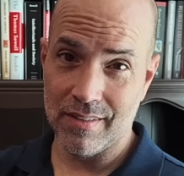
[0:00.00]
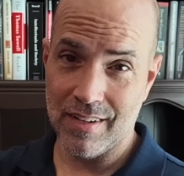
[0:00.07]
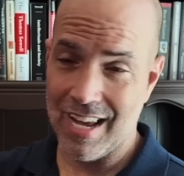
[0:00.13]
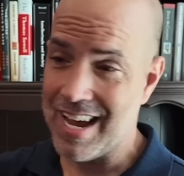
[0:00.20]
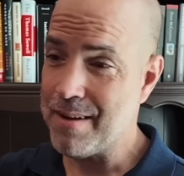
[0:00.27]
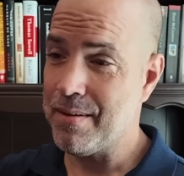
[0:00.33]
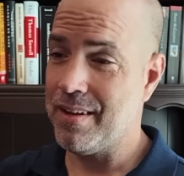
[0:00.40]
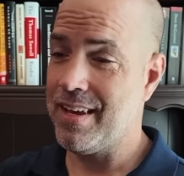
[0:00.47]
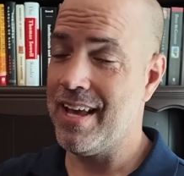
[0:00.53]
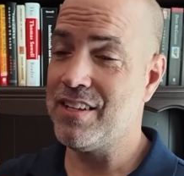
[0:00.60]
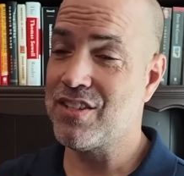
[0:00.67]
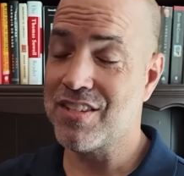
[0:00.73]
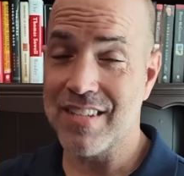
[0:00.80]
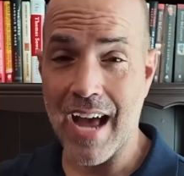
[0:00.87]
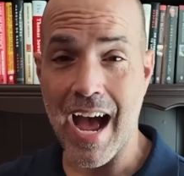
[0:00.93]
I
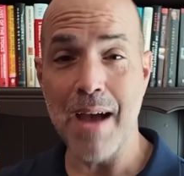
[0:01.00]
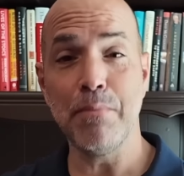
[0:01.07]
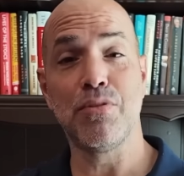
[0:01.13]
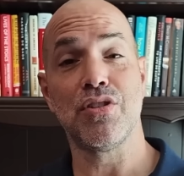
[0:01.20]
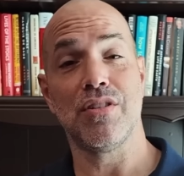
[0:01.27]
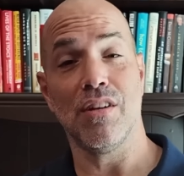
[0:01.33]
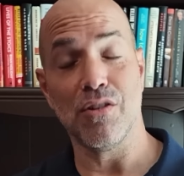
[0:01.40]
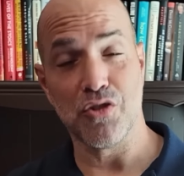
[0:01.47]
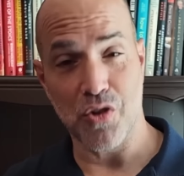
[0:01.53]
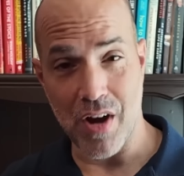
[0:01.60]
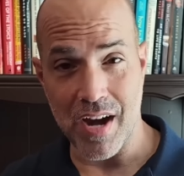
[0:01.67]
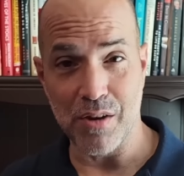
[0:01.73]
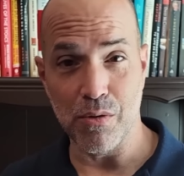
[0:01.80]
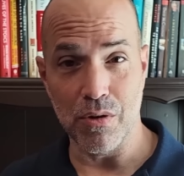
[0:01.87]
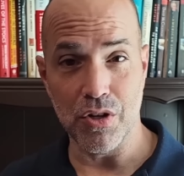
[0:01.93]
it's I'm still
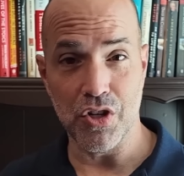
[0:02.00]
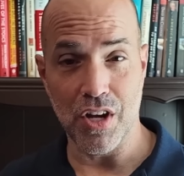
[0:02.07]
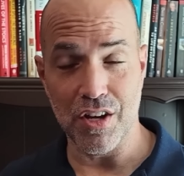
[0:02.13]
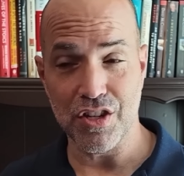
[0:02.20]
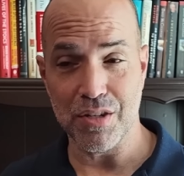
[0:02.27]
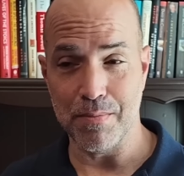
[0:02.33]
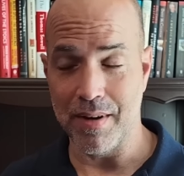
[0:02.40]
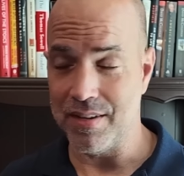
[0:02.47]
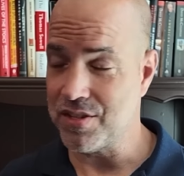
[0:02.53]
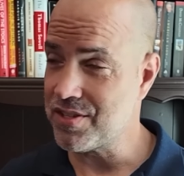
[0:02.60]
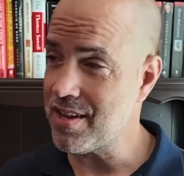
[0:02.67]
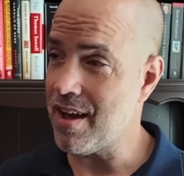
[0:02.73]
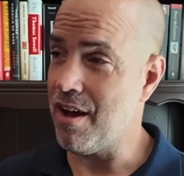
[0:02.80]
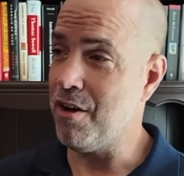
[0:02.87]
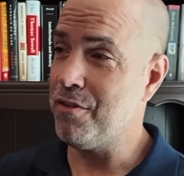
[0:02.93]
trying to adjust
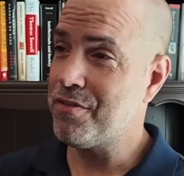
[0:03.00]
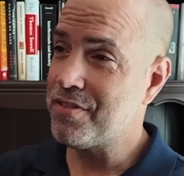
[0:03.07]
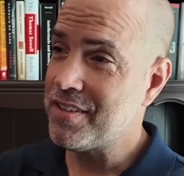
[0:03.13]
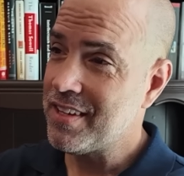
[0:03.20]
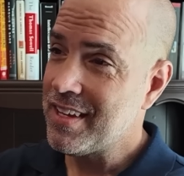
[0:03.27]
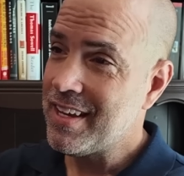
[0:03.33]
myself.